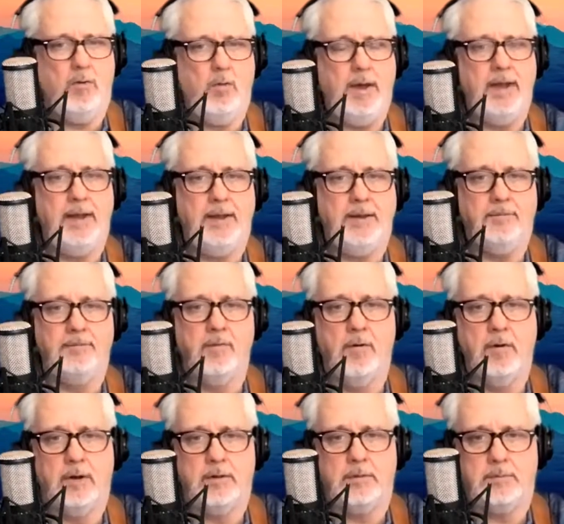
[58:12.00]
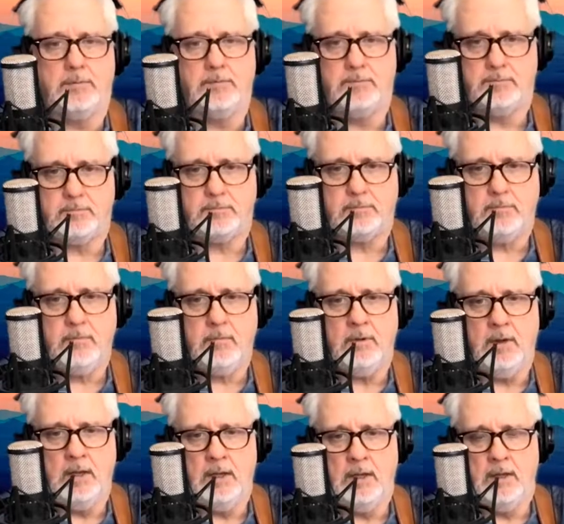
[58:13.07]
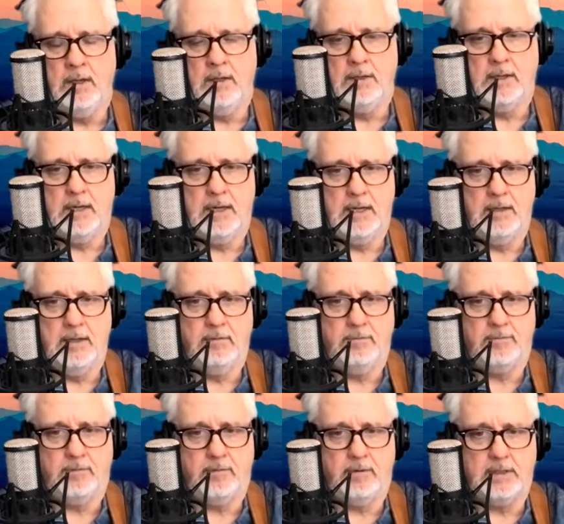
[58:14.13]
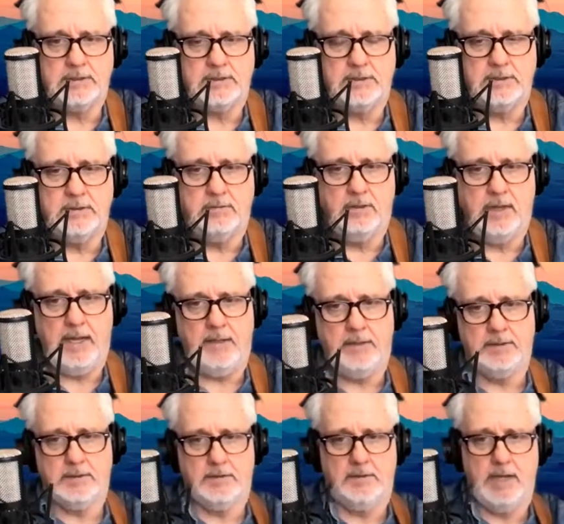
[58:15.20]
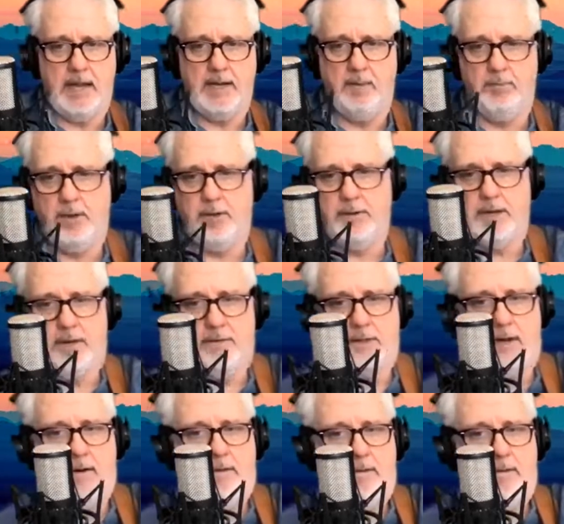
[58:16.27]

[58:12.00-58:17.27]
way for us to, hey, there's a guy in a boat out there.